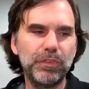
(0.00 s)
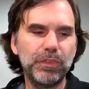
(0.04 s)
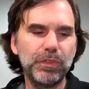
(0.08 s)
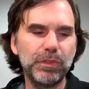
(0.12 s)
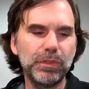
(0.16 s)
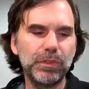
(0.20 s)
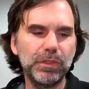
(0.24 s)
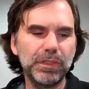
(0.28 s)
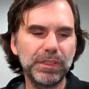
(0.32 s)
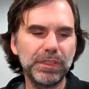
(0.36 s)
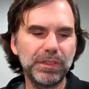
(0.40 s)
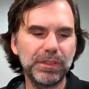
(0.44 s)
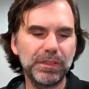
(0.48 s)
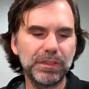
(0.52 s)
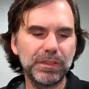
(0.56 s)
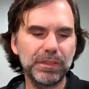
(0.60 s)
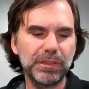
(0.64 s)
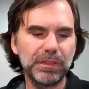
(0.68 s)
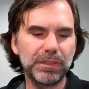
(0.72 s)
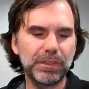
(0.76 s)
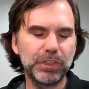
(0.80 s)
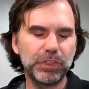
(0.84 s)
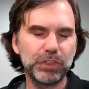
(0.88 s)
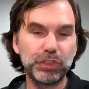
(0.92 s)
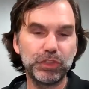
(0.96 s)
if you look at
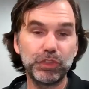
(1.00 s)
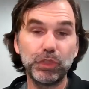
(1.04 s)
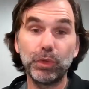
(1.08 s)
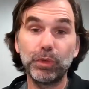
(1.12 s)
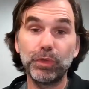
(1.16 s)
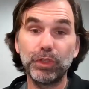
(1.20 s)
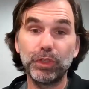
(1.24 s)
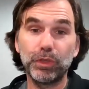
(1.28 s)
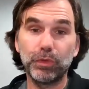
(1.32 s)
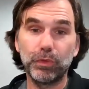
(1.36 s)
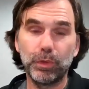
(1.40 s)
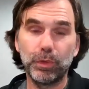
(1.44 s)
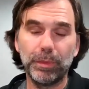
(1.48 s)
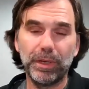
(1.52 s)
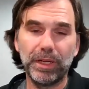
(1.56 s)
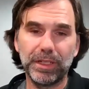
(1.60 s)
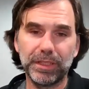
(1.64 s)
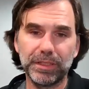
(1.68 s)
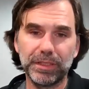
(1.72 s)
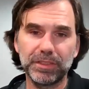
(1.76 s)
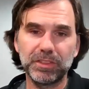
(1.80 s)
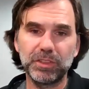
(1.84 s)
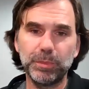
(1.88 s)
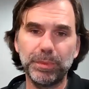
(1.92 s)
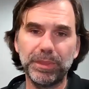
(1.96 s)
the custodial
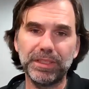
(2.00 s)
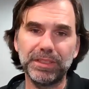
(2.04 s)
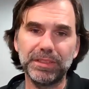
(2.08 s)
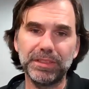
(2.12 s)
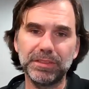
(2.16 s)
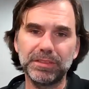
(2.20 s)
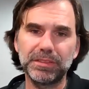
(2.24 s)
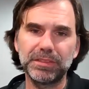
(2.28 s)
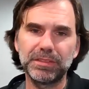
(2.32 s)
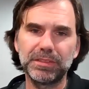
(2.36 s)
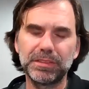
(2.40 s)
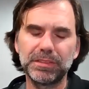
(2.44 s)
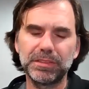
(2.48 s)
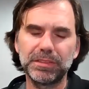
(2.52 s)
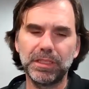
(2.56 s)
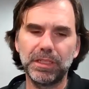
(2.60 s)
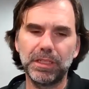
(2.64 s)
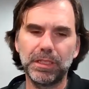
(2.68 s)
robotics space,